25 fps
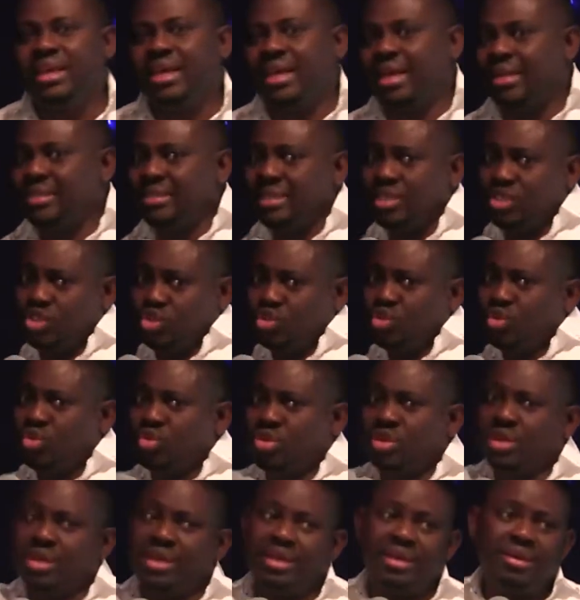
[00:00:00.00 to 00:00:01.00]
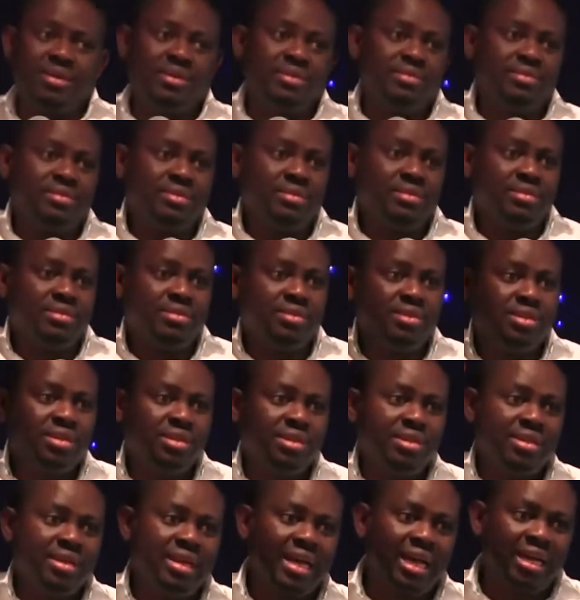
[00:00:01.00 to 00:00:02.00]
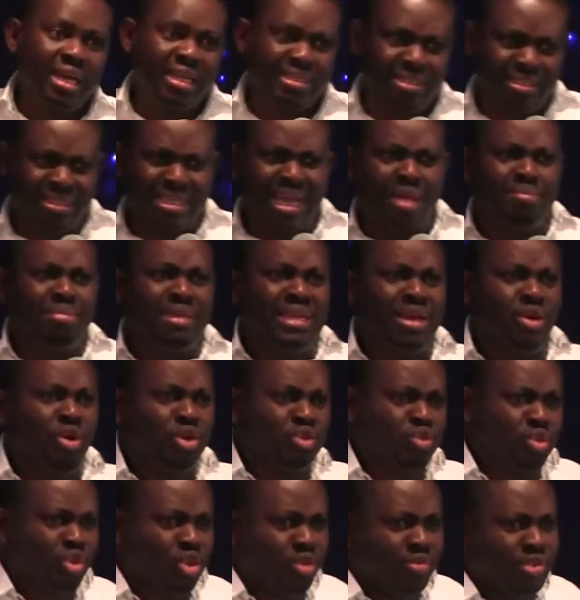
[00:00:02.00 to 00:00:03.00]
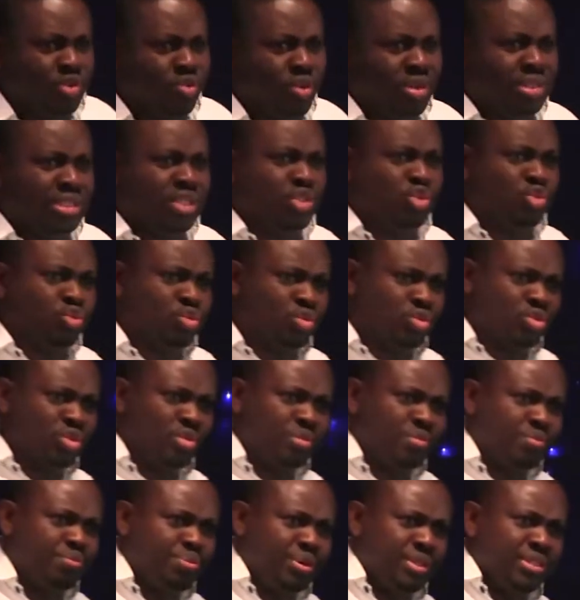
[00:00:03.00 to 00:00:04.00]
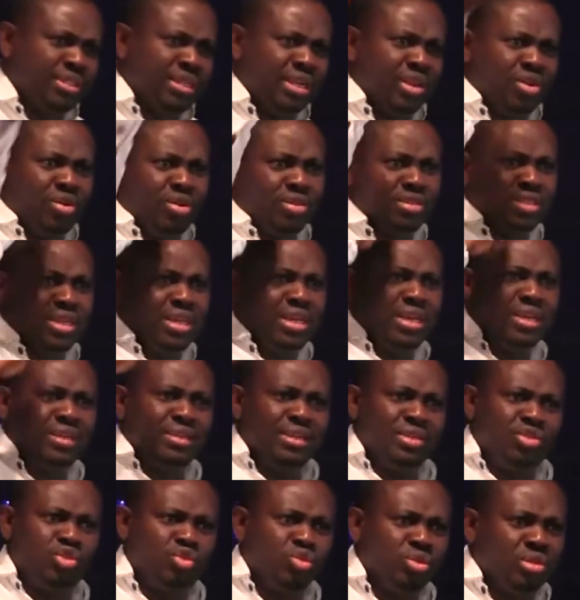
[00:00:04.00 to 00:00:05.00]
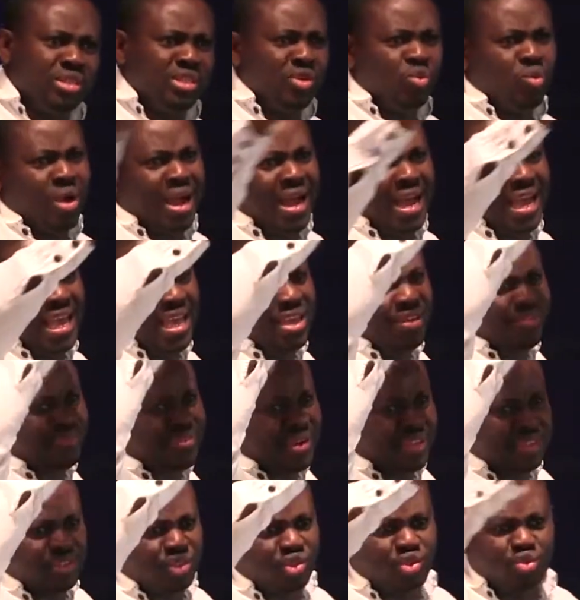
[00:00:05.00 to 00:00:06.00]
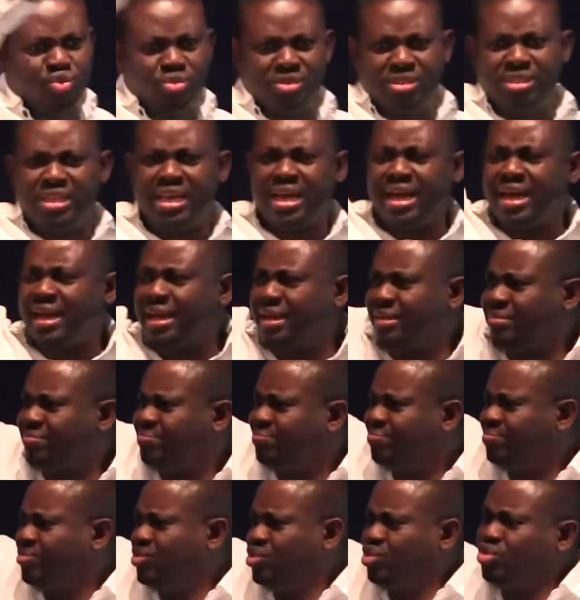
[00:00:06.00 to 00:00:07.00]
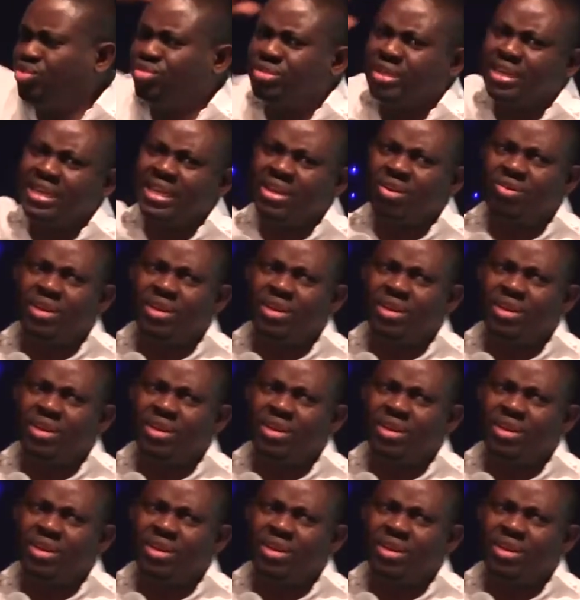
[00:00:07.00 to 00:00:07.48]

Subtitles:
And they took, I think Abigail was one of the ones they took. Praise the Lord. They took the wife and took their children and